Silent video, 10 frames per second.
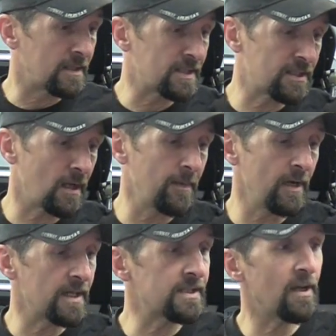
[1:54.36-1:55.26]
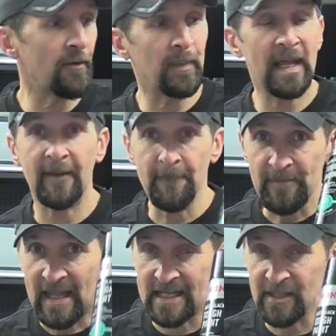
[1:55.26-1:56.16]
this Simonized Tough Black,
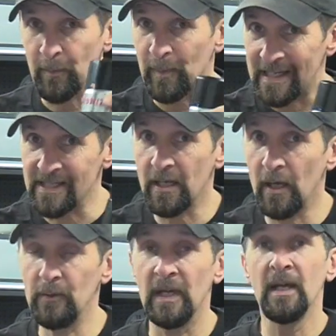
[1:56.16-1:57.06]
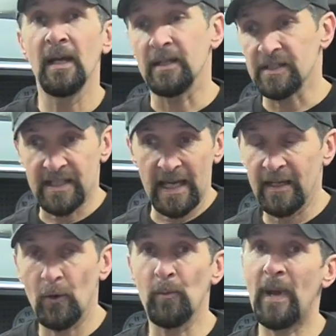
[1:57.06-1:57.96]
as the base coat,
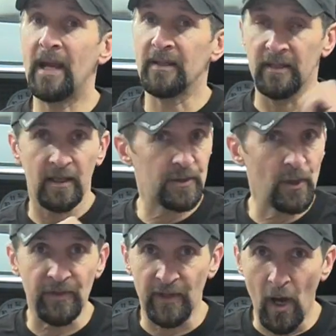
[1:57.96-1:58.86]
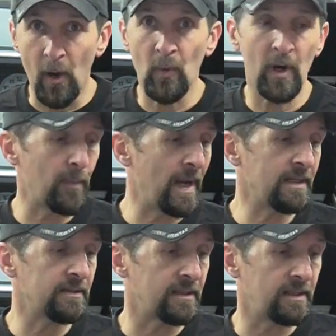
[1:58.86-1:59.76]
sanded it all back. It took the artwork paint,